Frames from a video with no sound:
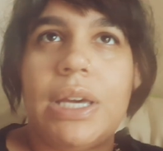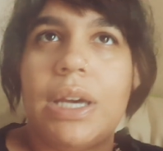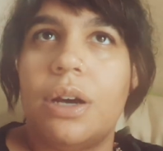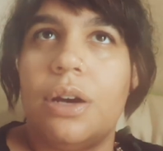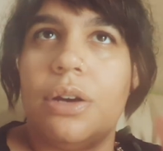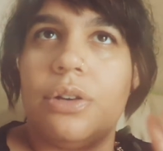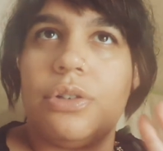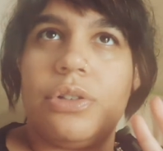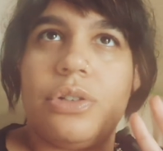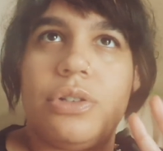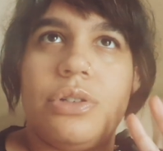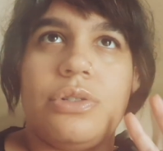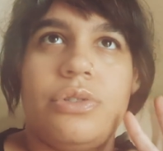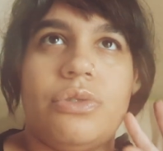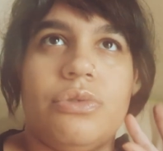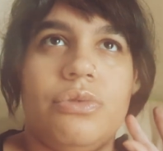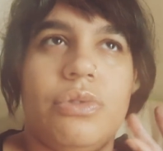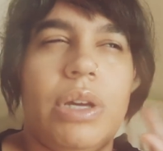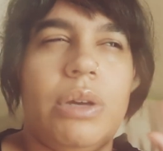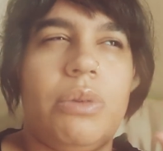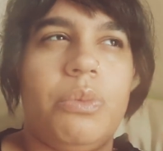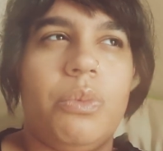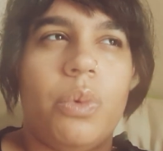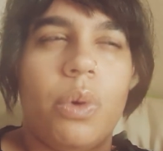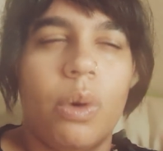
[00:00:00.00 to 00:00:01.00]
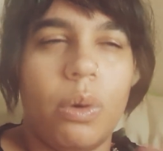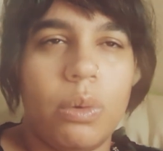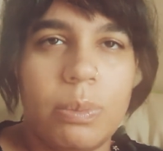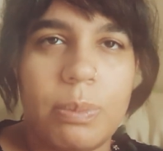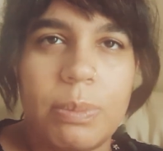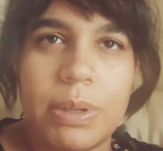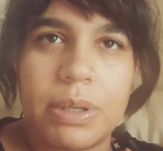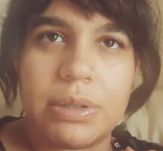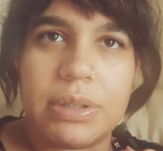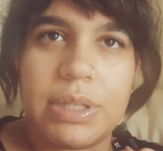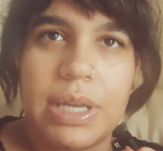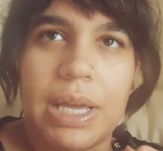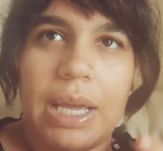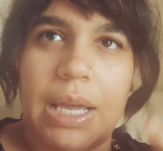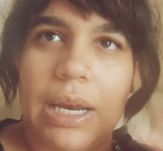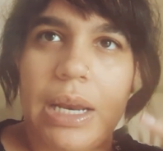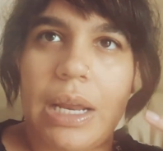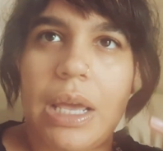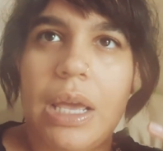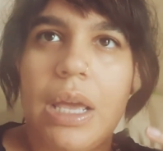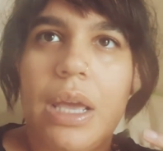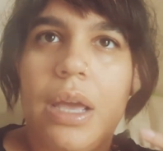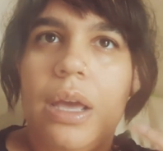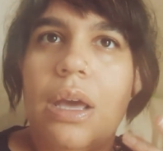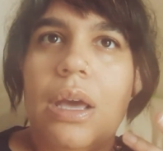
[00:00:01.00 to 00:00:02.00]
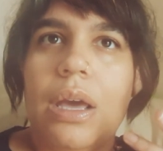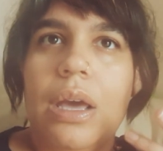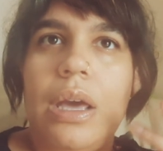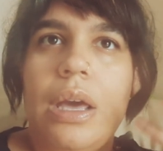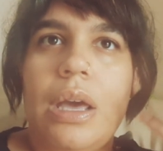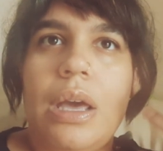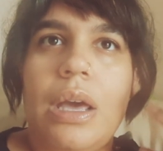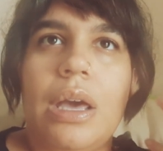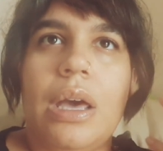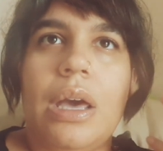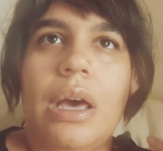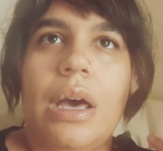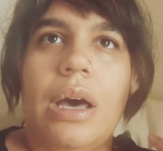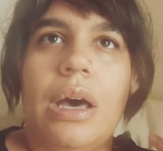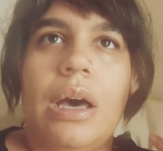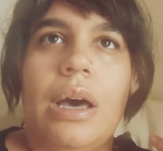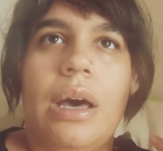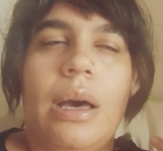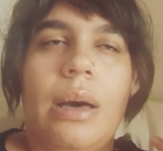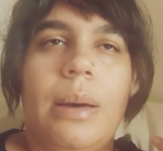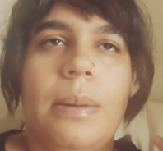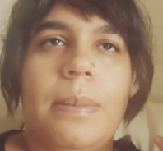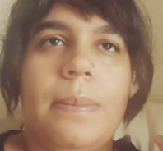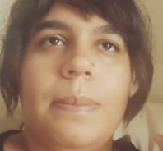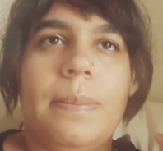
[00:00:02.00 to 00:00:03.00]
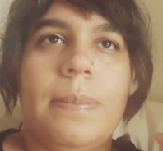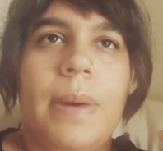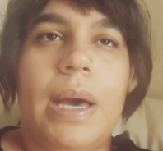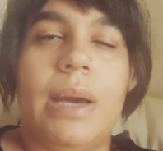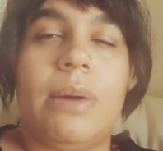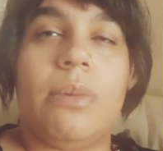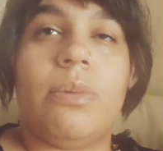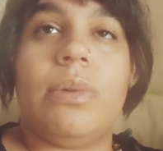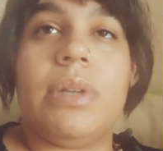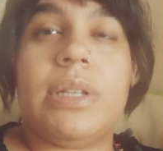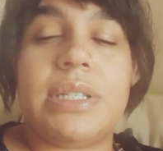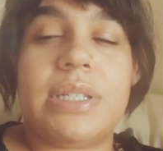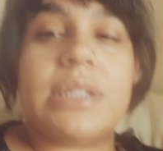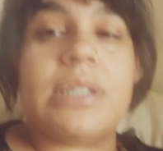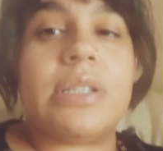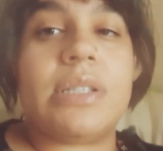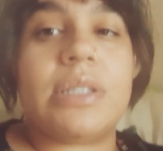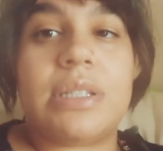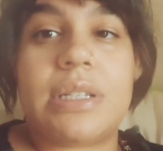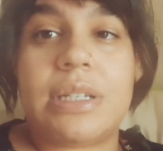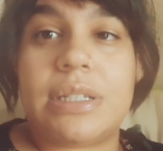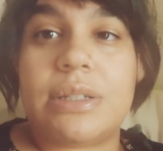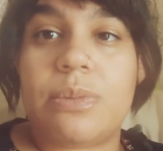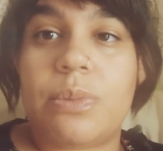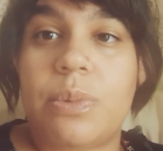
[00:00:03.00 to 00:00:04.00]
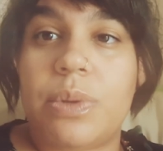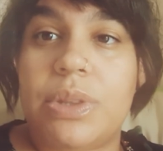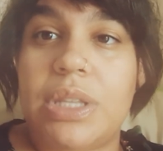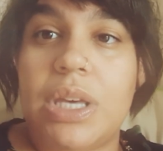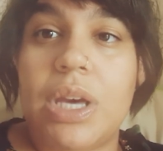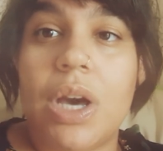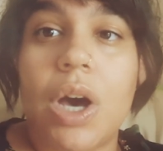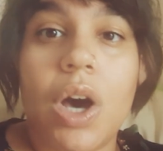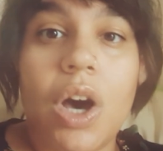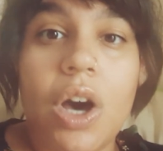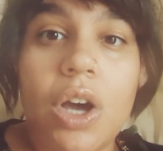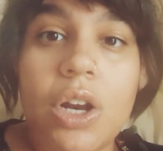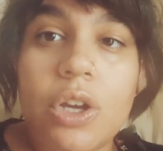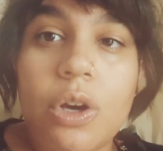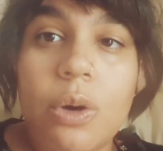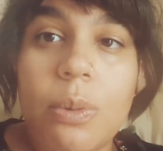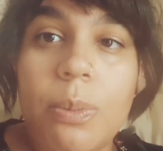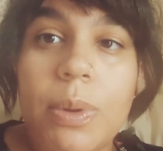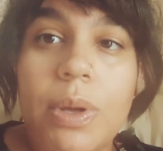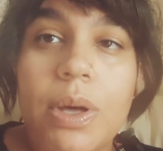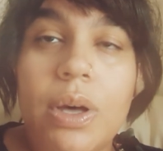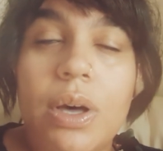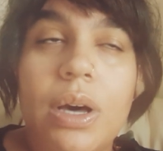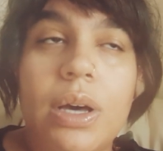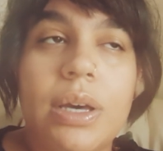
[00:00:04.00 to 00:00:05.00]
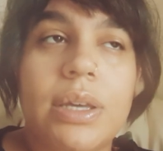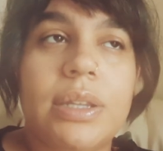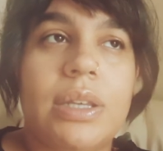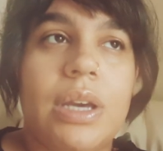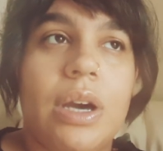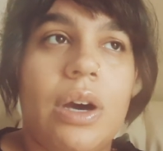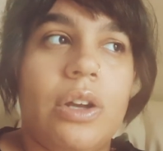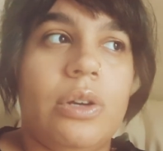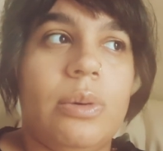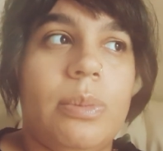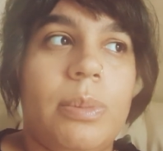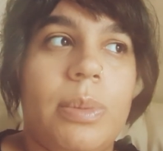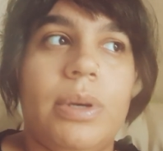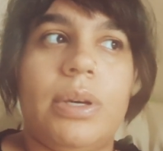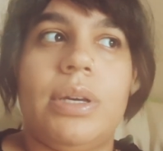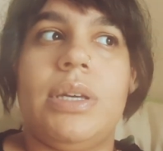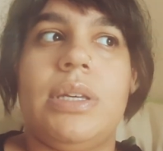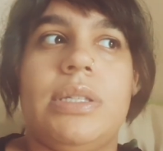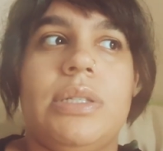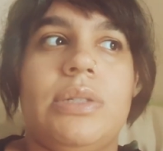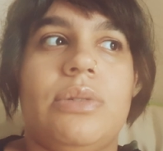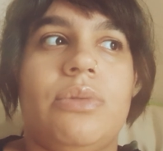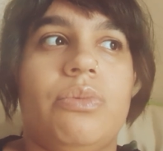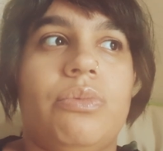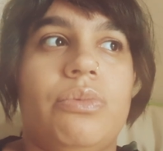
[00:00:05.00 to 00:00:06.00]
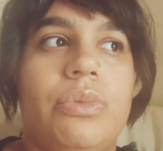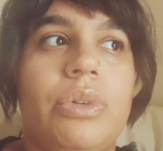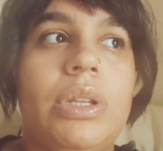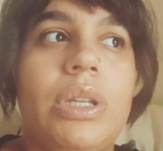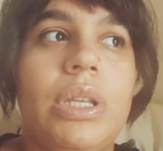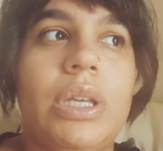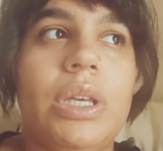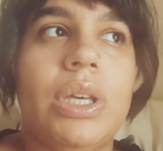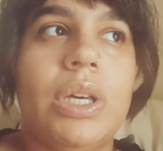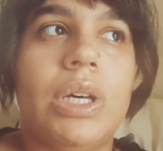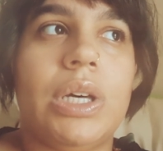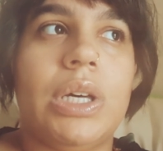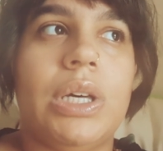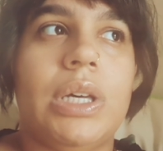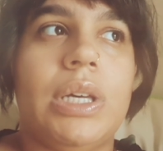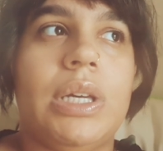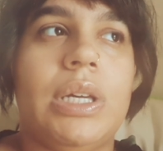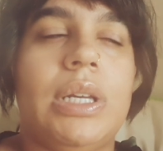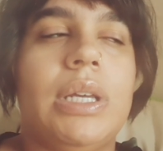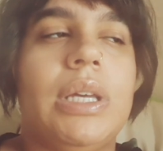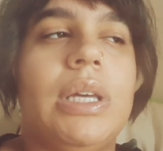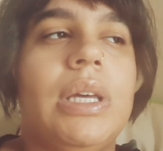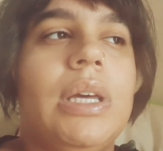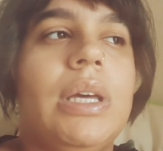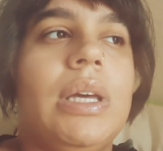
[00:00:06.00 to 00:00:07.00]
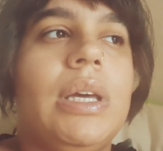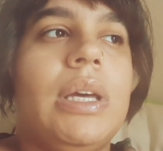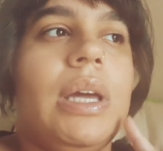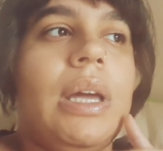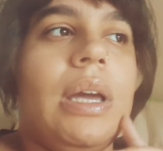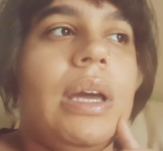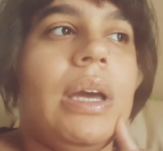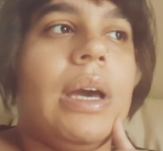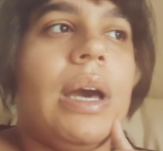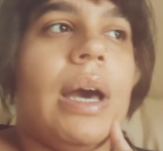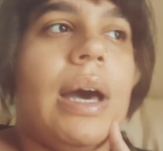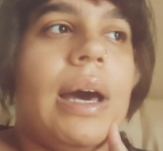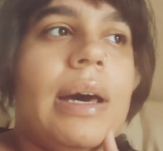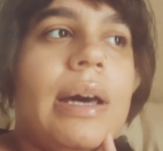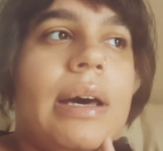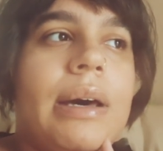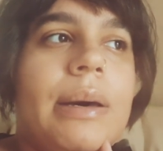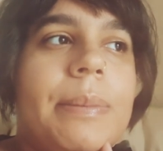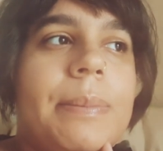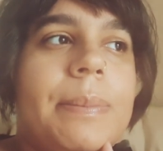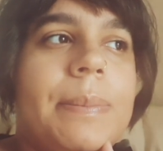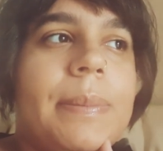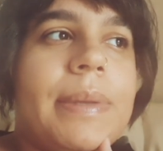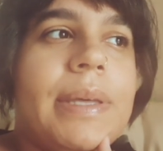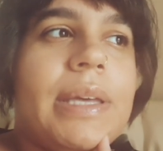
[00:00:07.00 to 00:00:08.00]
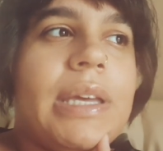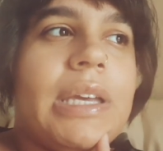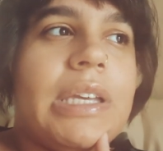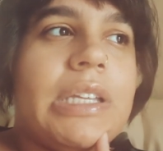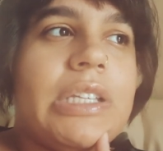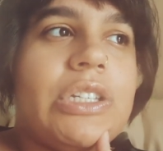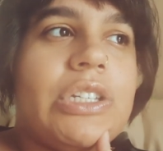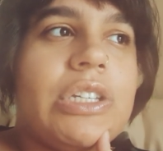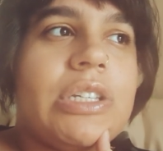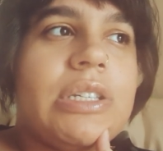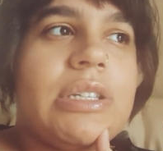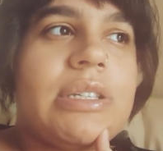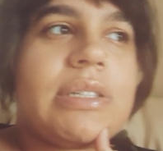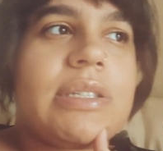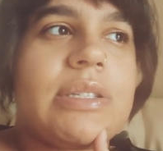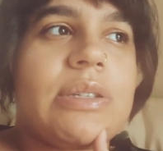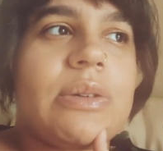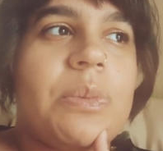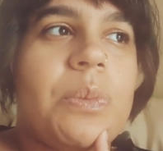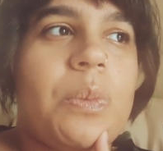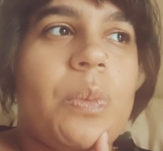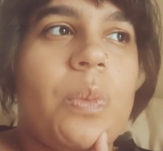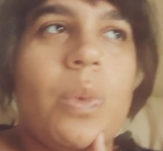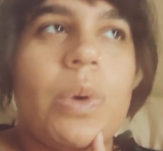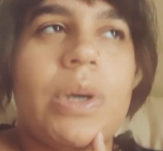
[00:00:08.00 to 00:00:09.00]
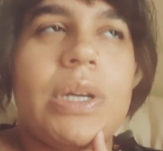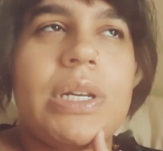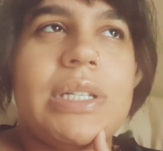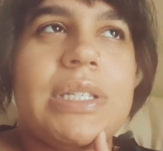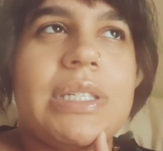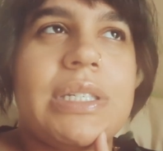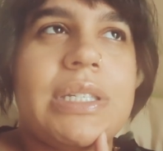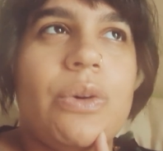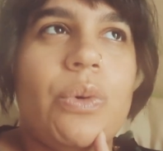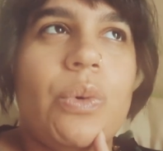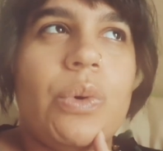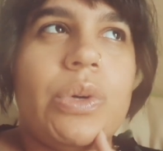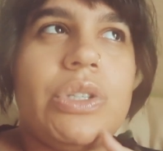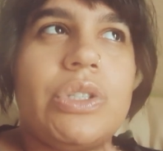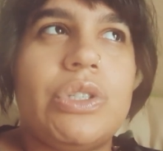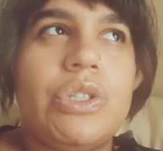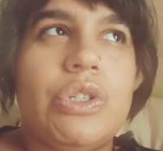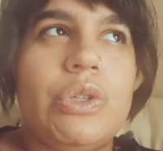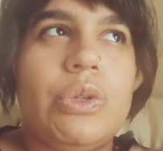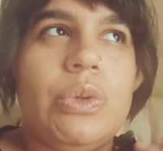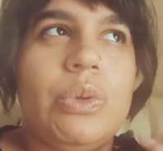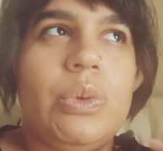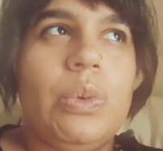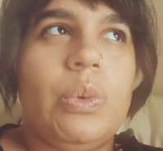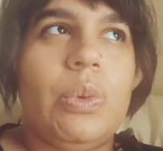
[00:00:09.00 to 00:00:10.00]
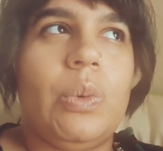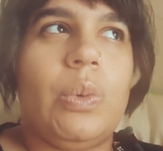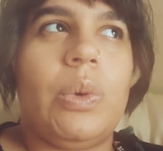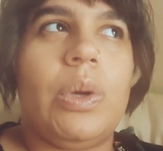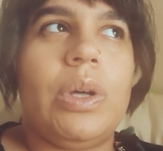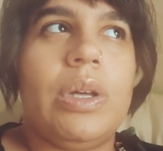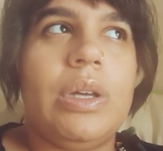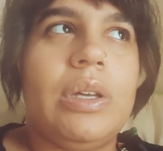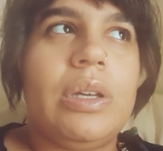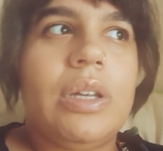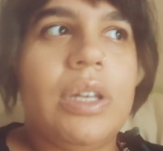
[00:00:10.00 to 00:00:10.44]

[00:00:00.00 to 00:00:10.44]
characters, great world building, Um, I've listened to it with the audiobook. The audiobook is really good. Um, it just, what it's going to,